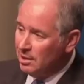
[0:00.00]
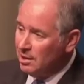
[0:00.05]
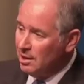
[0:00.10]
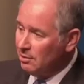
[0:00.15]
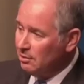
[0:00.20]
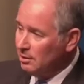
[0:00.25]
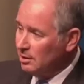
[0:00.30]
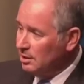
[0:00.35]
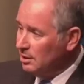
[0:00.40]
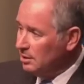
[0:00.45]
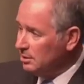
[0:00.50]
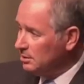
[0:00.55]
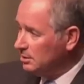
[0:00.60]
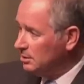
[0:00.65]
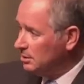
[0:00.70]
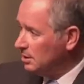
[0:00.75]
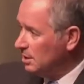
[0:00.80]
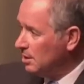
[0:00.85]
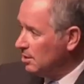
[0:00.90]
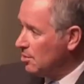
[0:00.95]
There
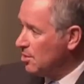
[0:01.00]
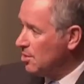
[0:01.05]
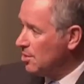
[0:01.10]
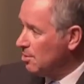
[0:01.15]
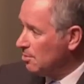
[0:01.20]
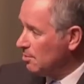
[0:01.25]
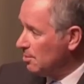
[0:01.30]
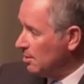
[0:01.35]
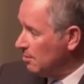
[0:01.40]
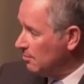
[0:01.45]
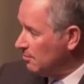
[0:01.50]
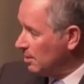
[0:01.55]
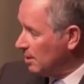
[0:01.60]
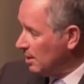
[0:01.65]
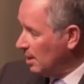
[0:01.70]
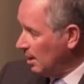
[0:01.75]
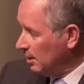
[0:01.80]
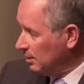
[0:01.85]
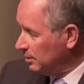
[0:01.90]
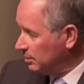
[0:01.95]
is a theory of
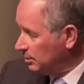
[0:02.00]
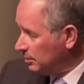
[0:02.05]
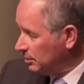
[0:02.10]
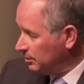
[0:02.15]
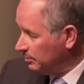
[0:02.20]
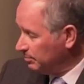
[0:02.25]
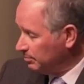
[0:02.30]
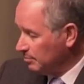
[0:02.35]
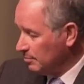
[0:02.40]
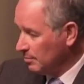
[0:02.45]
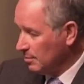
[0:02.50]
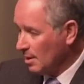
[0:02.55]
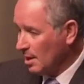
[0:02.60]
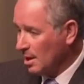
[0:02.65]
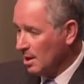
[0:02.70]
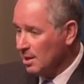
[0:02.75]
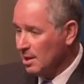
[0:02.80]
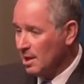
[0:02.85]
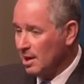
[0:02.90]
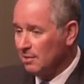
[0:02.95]
the case
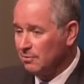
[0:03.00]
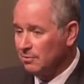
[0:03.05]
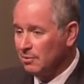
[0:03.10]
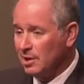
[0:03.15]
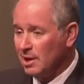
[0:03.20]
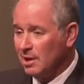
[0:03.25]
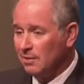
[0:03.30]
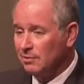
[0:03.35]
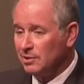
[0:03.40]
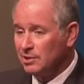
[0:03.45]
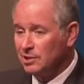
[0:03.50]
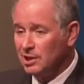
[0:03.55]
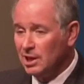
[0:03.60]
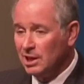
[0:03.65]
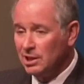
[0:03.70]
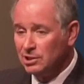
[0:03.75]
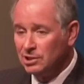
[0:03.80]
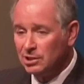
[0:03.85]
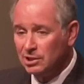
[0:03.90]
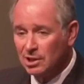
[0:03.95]
that if we have a
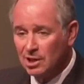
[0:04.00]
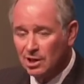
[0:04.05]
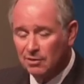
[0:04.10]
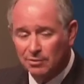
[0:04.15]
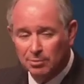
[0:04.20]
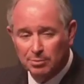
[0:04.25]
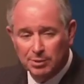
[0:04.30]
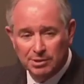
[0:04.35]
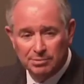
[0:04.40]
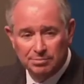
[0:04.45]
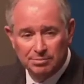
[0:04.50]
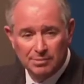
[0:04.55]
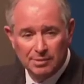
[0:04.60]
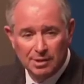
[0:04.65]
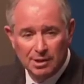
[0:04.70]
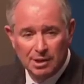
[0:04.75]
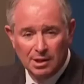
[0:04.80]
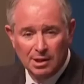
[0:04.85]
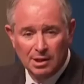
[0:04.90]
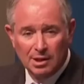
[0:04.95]
change in government
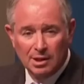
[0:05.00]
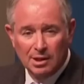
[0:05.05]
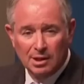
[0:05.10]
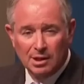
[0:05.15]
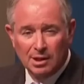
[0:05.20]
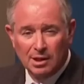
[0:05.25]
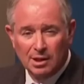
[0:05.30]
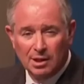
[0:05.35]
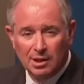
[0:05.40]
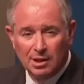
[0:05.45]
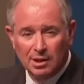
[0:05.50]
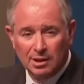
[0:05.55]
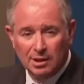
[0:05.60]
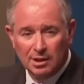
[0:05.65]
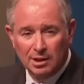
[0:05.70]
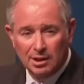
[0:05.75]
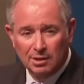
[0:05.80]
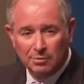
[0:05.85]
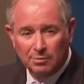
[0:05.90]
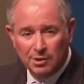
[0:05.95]
uh,
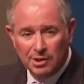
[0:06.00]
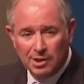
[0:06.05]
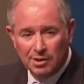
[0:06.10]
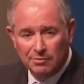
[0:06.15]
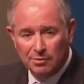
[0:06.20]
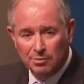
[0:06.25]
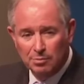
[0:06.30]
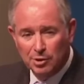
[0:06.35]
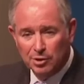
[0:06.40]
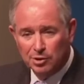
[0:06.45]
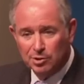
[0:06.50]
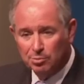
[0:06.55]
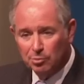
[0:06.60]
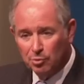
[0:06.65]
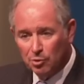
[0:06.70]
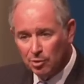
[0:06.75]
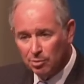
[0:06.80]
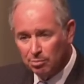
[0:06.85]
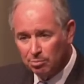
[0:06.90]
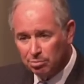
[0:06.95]
and we have a much
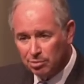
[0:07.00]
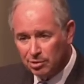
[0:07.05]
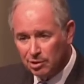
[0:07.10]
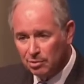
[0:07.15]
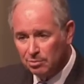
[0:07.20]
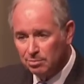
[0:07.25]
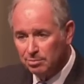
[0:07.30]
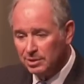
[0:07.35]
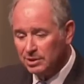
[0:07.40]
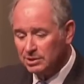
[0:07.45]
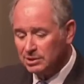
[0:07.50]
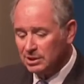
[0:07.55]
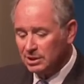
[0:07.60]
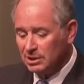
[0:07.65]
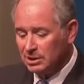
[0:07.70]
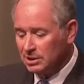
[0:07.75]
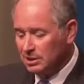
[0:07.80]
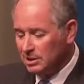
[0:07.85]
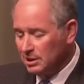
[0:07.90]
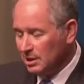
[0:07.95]
more
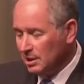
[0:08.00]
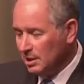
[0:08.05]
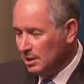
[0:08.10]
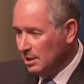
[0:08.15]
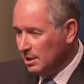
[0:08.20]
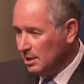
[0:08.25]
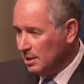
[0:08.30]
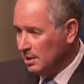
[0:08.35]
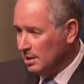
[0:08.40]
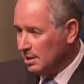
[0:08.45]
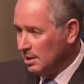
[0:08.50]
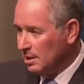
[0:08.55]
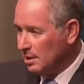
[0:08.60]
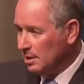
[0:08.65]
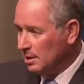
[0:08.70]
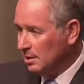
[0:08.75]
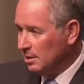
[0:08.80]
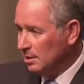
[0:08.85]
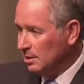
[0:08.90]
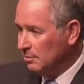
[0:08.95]
pro-business
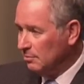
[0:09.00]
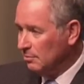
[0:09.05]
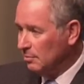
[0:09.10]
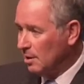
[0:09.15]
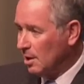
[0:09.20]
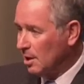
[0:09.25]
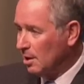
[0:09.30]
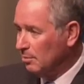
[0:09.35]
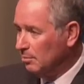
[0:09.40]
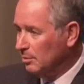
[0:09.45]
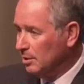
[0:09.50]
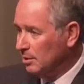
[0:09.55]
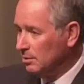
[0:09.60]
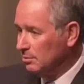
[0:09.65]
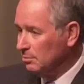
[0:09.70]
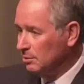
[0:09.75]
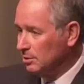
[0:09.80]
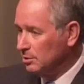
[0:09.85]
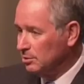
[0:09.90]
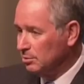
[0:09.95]
uh,
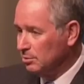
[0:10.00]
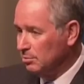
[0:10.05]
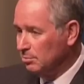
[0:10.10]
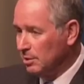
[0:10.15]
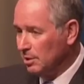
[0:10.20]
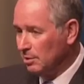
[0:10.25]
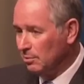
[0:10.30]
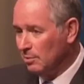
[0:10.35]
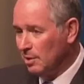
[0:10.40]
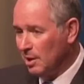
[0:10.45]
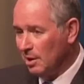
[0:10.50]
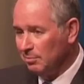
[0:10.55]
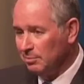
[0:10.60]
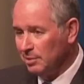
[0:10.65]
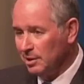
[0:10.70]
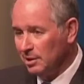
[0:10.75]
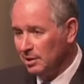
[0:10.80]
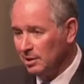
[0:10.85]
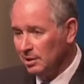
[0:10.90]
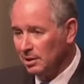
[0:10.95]
environment, which would be a
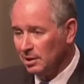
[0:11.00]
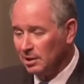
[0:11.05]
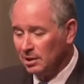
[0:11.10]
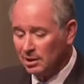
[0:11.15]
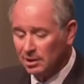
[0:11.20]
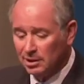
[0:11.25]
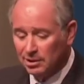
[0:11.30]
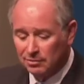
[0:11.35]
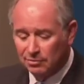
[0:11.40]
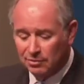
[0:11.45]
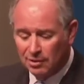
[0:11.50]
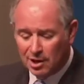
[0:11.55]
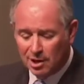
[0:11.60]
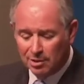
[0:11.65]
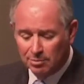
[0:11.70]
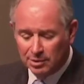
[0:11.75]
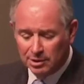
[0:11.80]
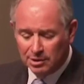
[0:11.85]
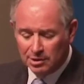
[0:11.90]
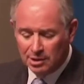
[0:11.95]
Romney uh,
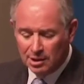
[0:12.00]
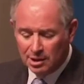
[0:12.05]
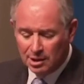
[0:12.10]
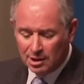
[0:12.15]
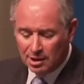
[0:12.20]
environment,